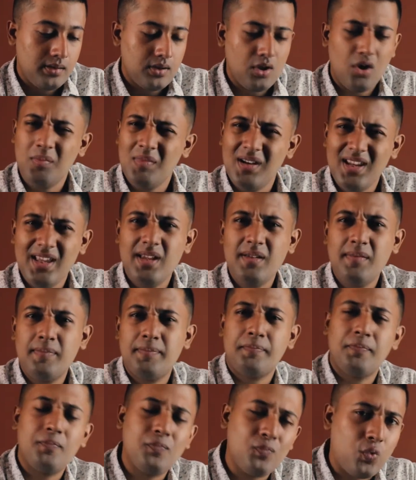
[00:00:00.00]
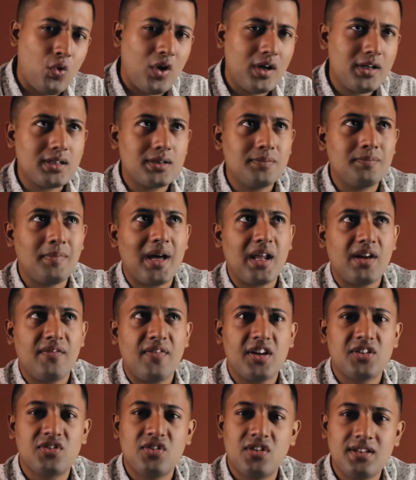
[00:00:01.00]
Normally what
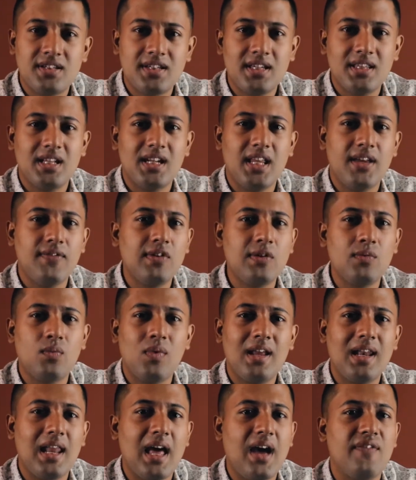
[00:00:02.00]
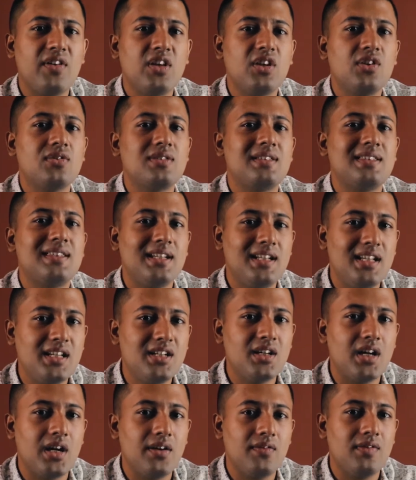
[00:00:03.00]
manufacturers say that even while having your CD
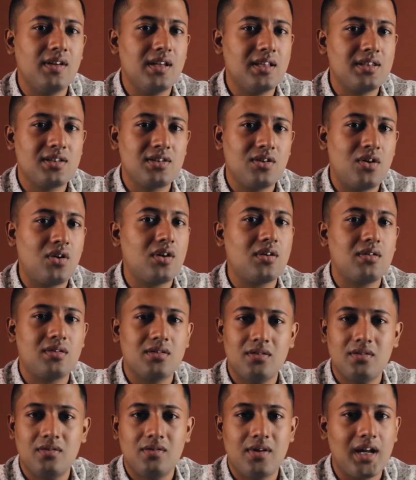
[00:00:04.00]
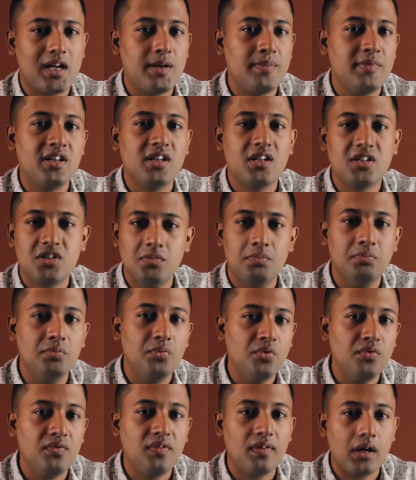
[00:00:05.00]
drive, it's not recommended to
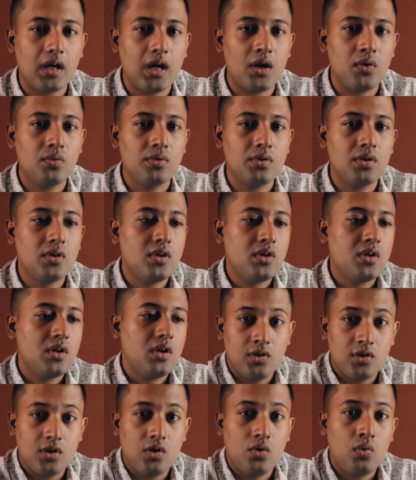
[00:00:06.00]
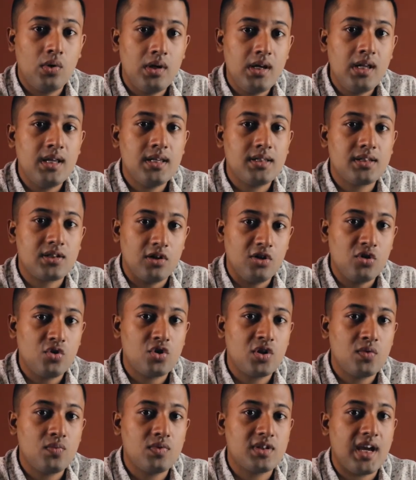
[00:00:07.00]
move around. The only
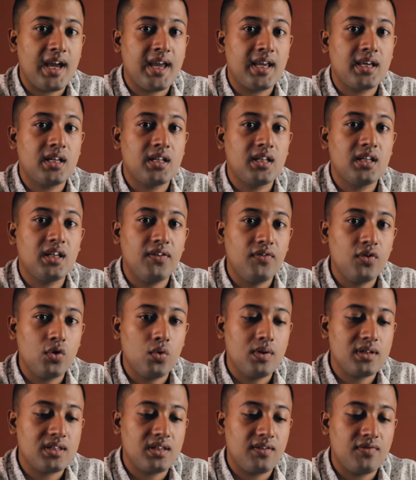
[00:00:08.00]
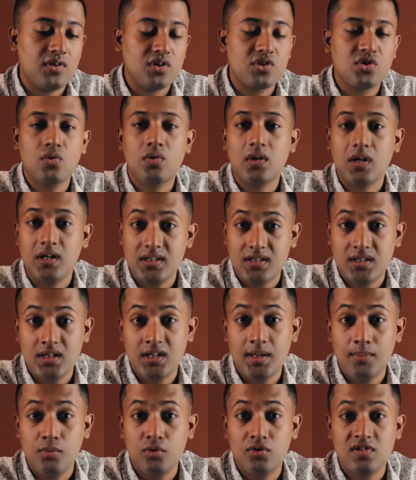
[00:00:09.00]
solution which I can give you is, if you're so
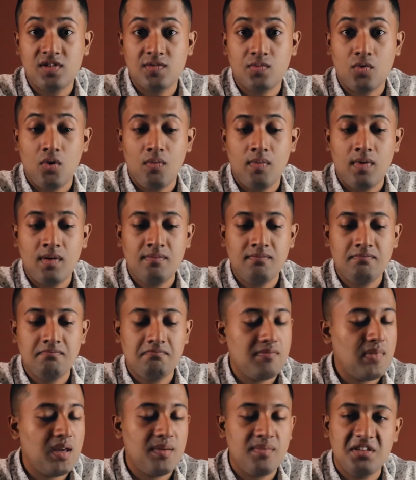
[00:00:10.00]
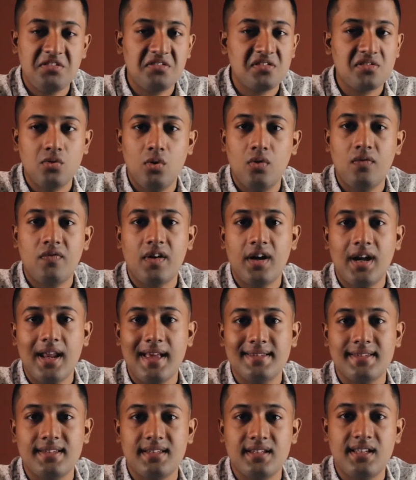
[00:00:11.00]
concerned about this problem, maybe just go for an
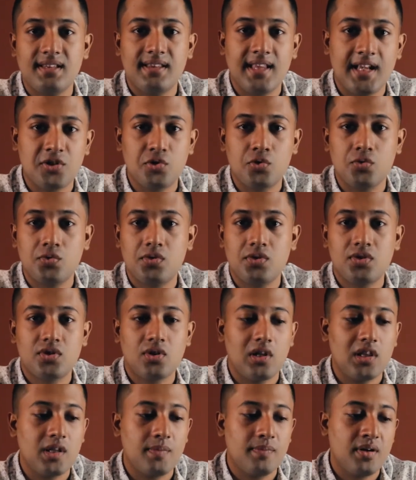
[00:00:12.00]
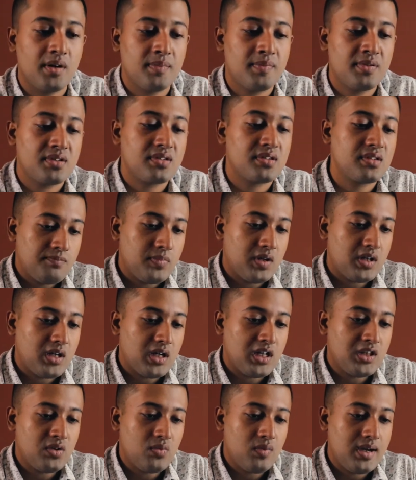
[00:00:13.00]
SSD. That should solve the purpose. But
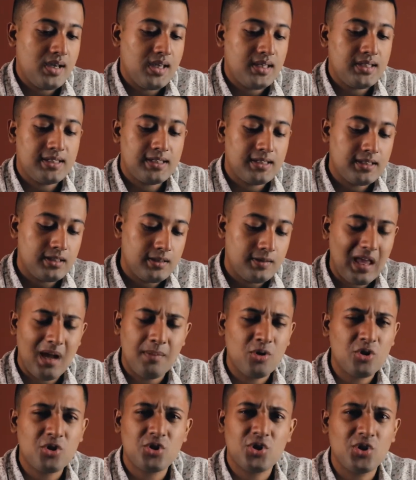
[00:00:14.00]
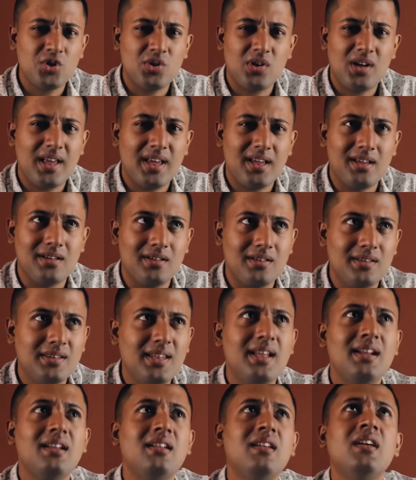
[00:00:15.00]
otherwise, I'm not sure.
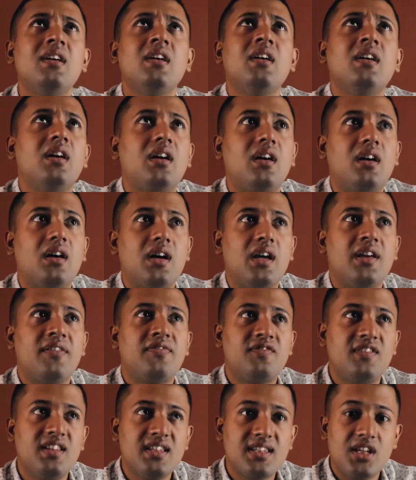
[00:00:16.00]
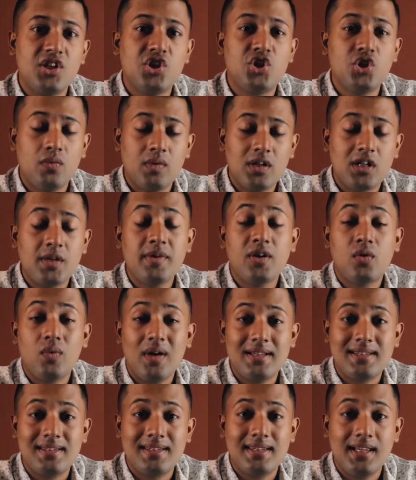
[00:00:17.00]
Then if this issue were to be
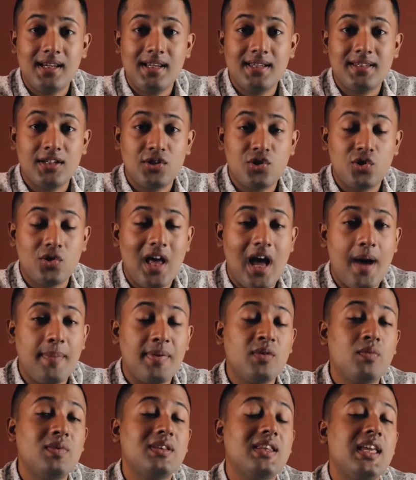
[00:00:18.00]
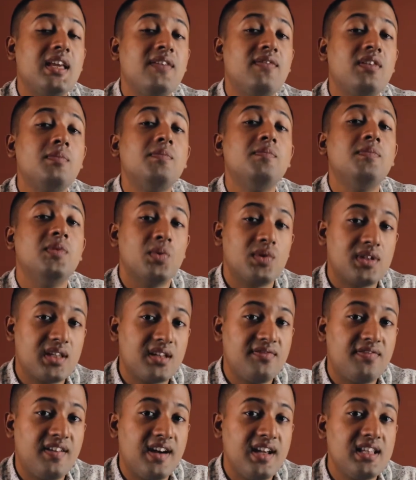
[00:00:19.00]
quite serious, it should happen with even
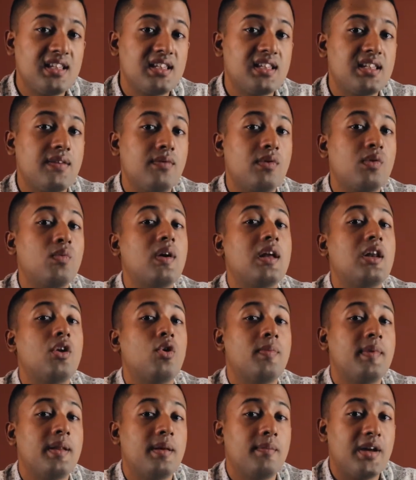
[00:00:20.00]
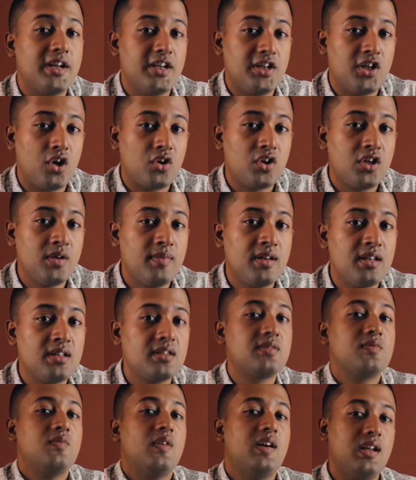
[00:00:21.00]
music files, even while opening my
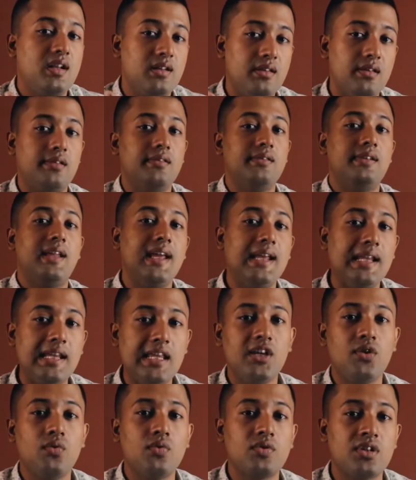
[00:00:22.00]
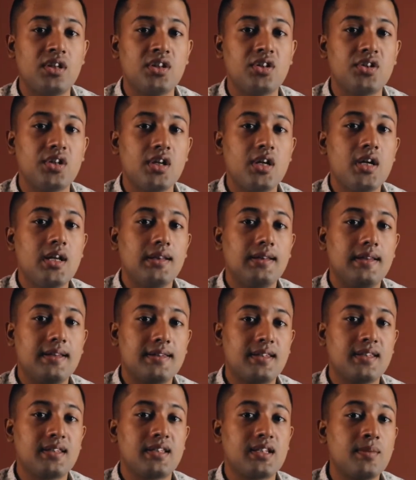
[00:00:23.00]
documents, while the daily usage, the
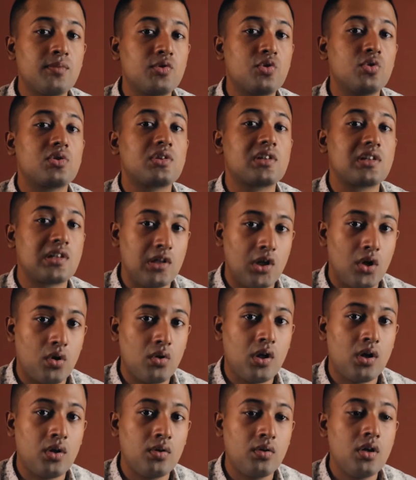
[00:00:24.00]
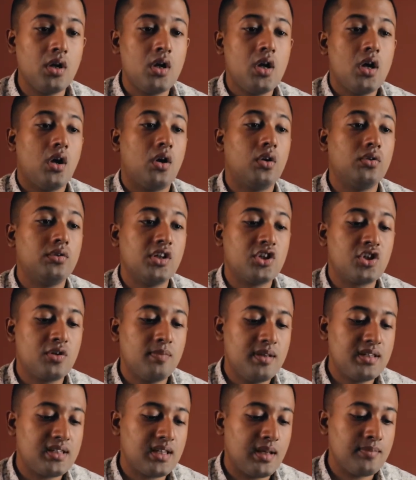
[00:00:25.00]
system should slow down, or there
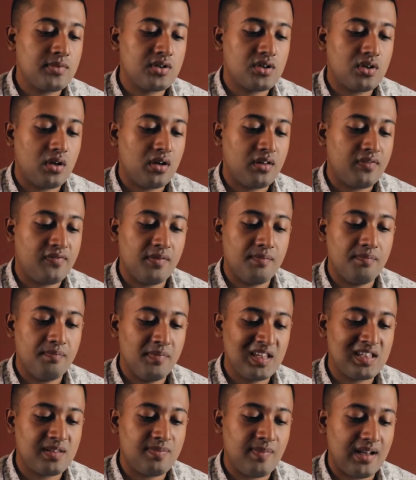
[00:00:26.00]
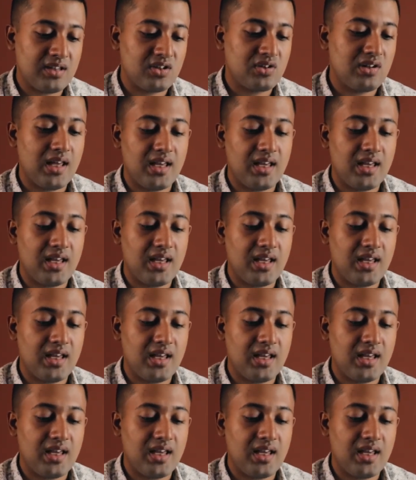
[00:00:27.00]
should be some sort of a mismatch.